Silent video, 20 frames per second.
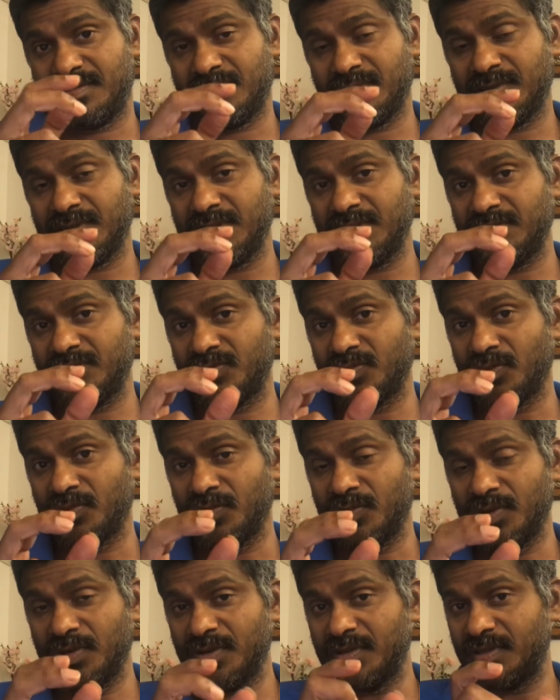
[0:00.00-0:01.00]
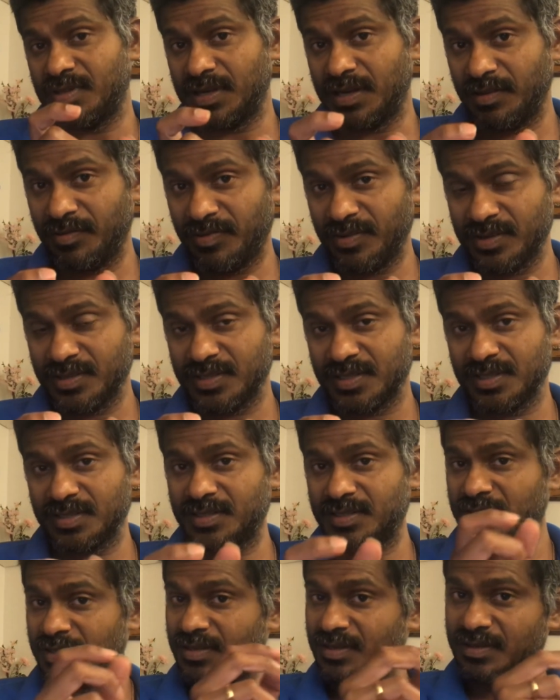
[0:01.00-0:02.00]
okay so the difference
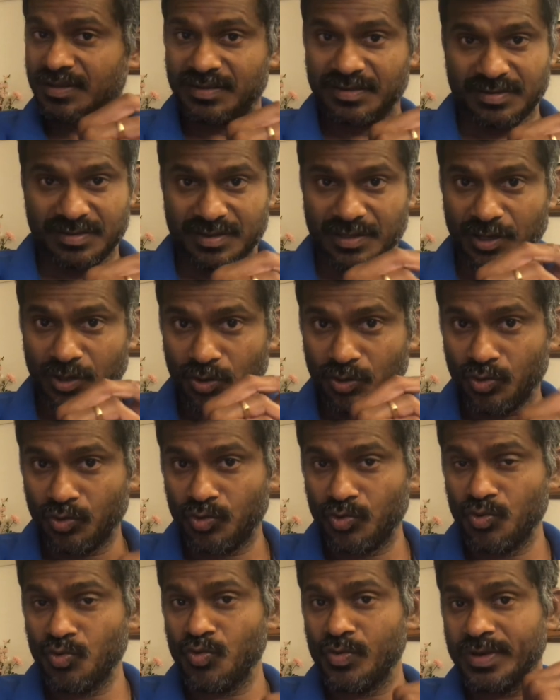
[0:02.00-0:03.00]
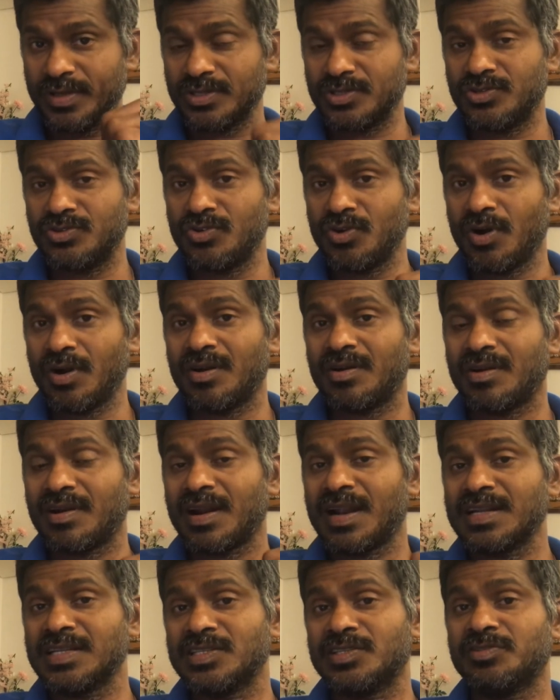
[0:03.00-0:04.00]
is the guru is not
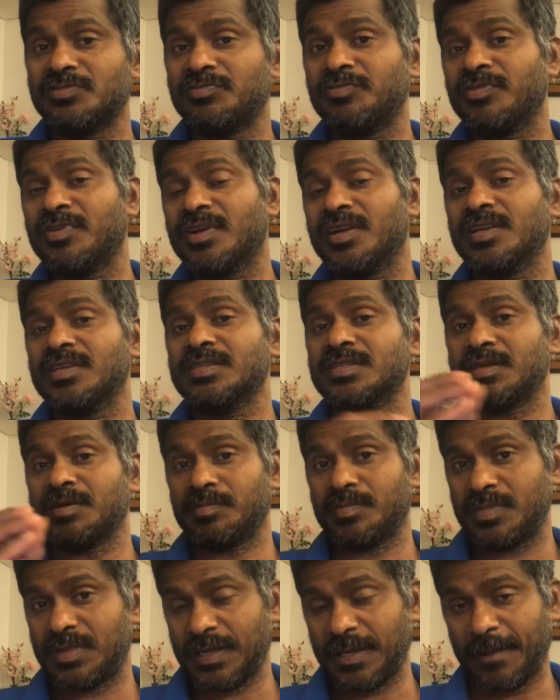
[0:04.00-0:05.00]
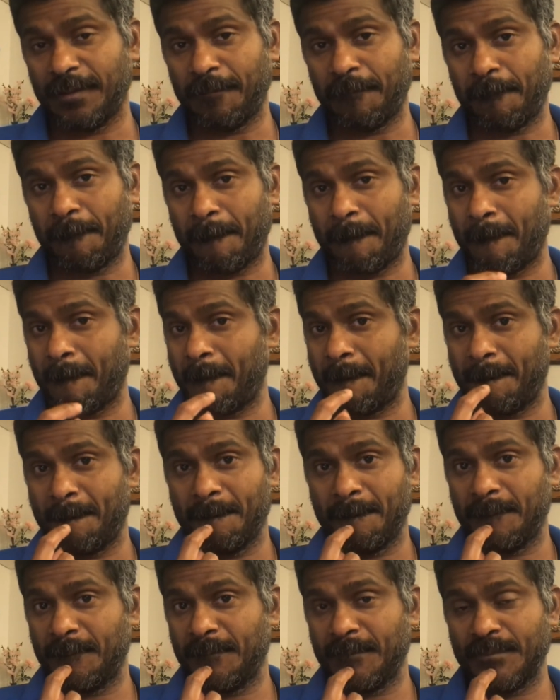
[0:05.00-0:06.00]
transferring something
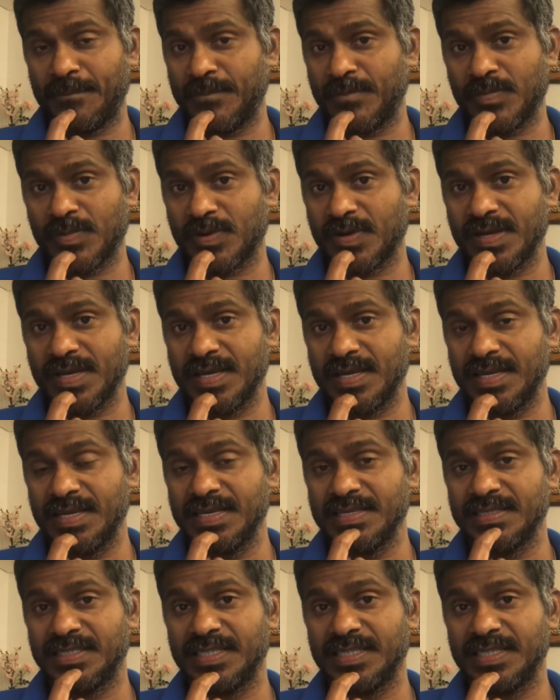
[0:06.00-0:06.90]
okay he is